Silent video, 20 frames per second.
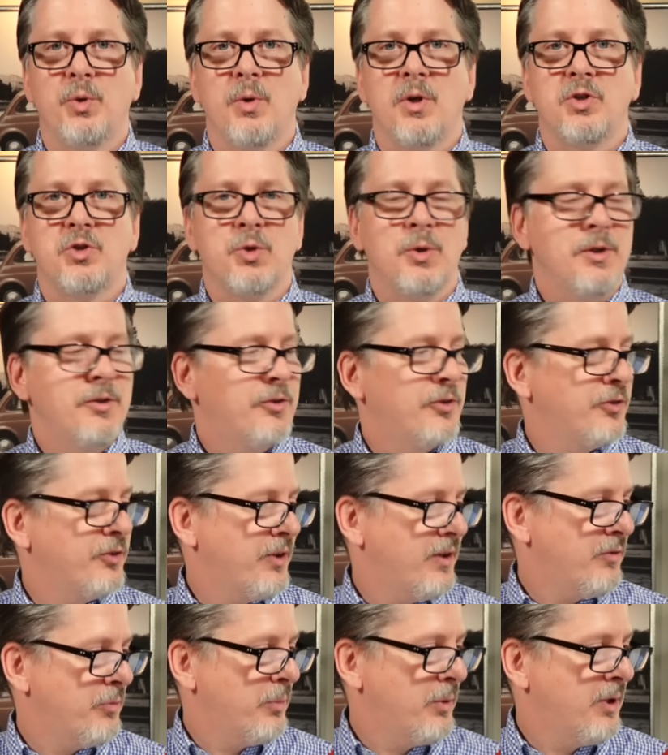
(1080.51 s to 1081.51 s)
what choices
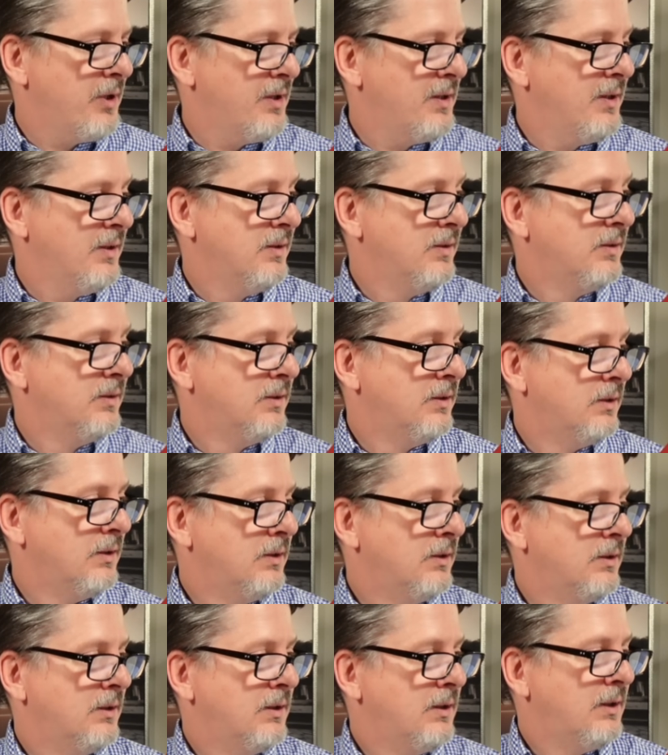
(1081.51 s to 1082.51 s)
I've made,
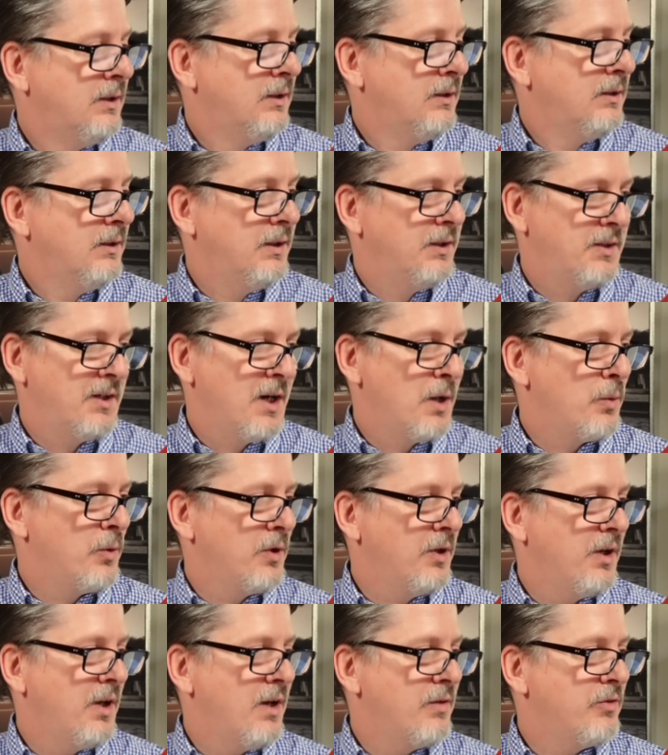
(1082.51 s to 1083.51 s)
and now we're
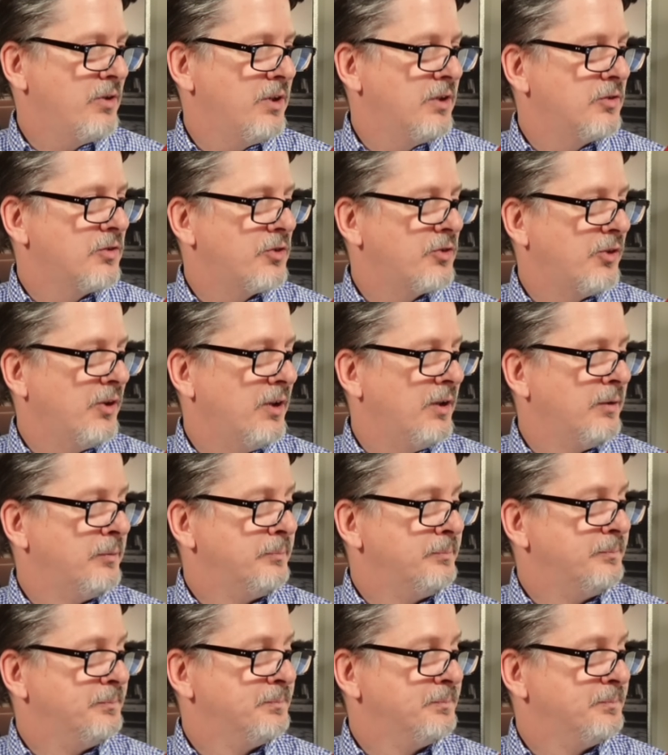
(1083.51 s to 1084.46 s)
going to have it install.